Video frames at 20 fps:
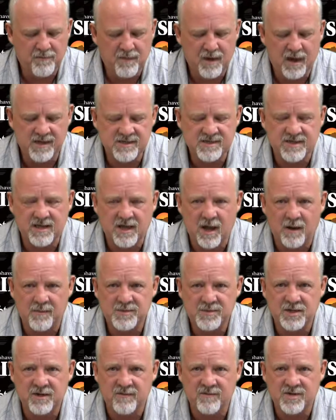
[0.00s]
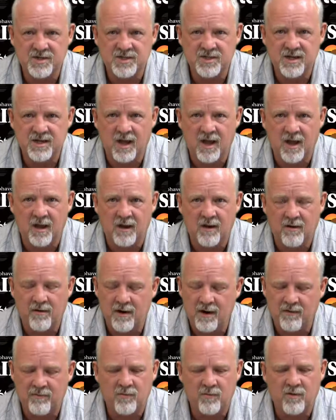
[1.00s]
has the option of just saying, all
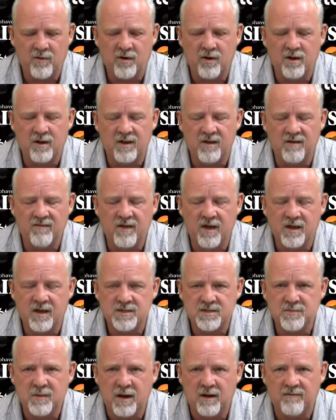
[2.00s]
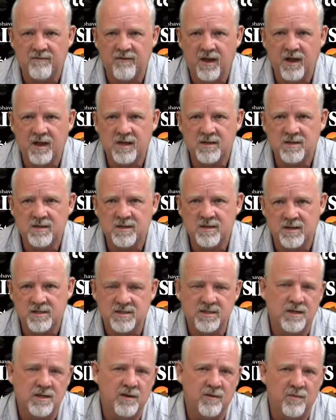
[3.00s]
right, we're going to leave that spot vacant,
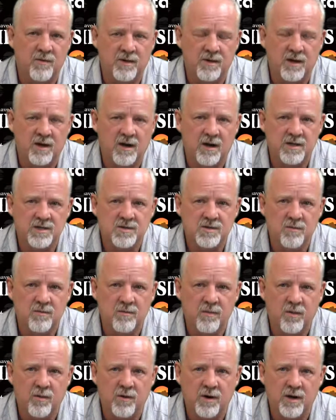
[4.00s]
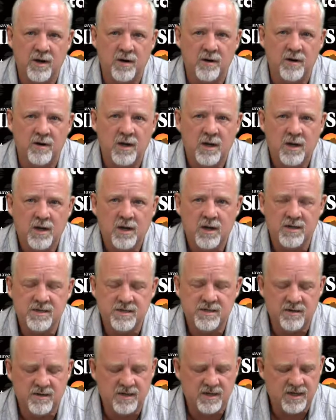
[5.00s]
as he did with the high school board here,
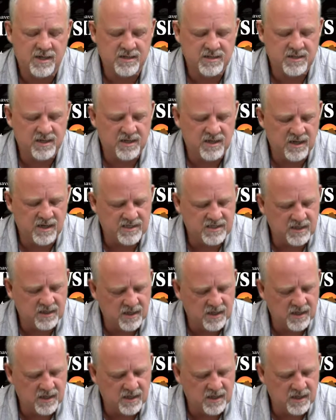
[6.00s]
until the next